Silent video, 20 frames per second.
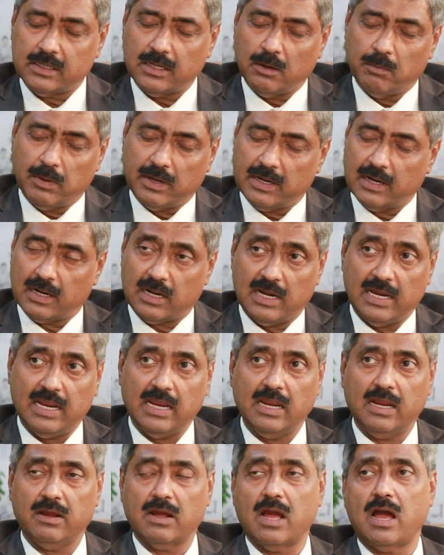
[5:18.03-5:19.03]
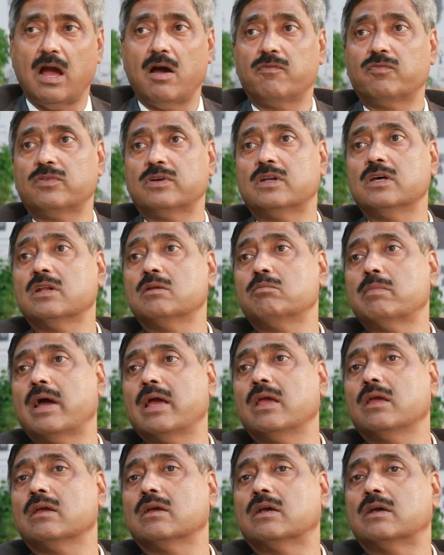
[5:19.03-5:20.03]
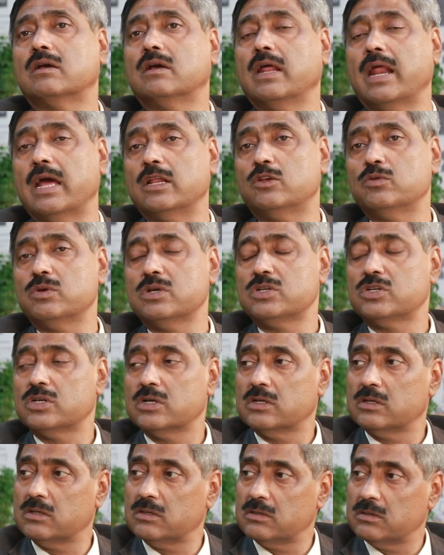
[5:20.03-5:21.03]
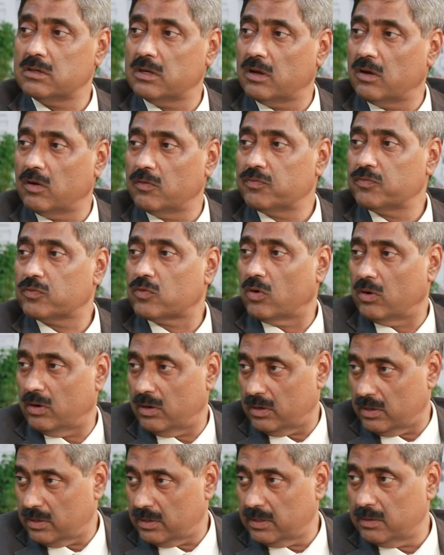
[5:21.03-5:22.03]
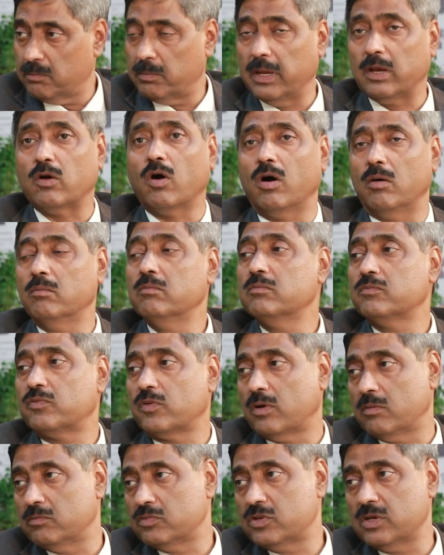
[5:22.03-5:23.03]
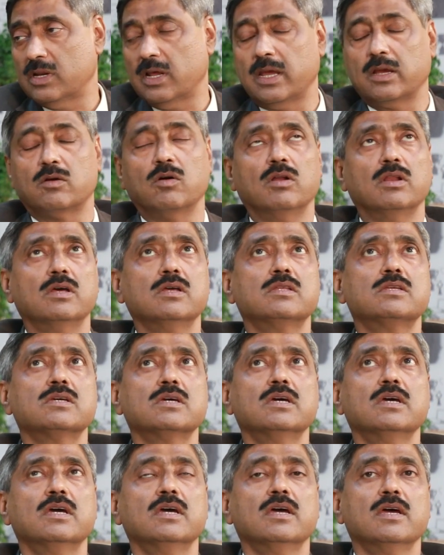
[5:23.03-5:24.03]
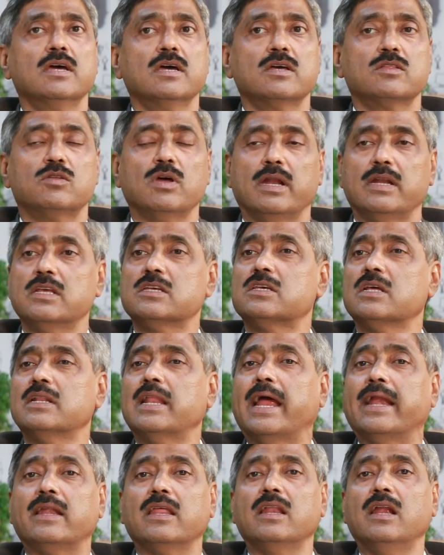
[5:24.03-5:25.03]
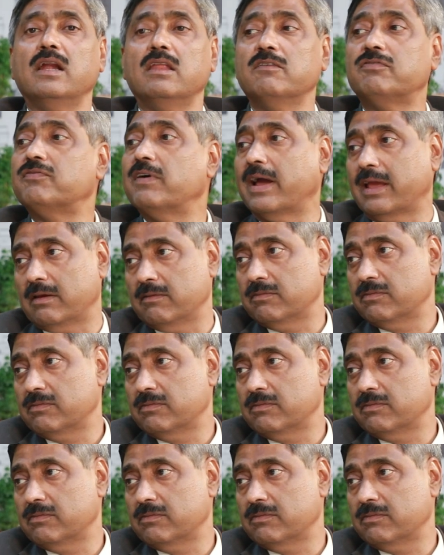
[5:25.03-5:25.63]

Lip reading: immediately after my graduation of in BCom from Chennai College. That is in 1985.